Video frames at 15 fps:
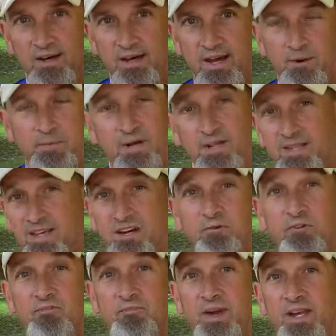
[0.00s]
and we can think
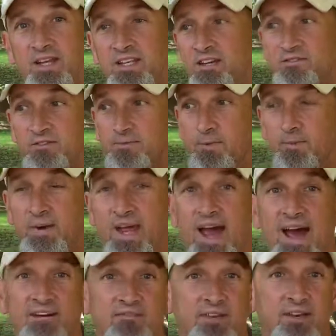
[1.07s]
we've made a difference, but we
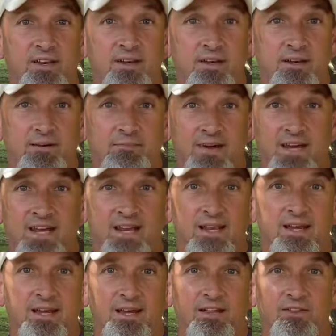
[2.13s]
haven't made
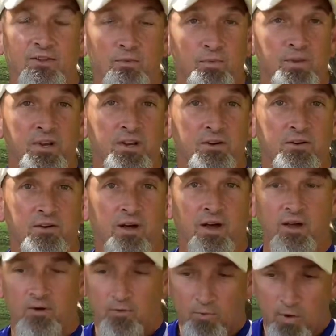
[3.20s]
the real
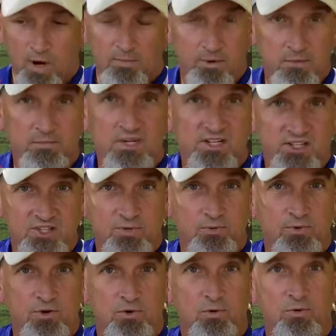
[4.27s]
rubber meets the
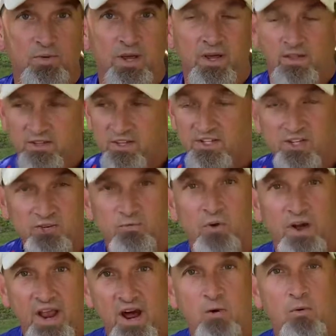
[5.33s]
road, this is
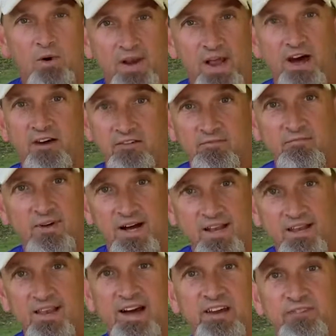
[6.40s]
what I want out of my
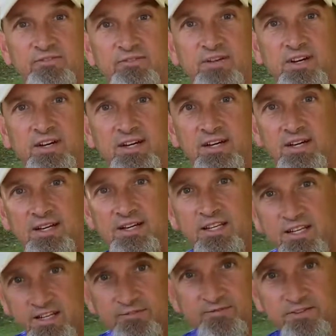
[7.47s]
life
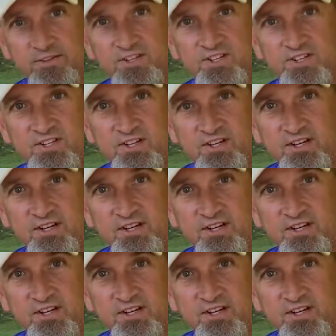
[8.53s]
difference.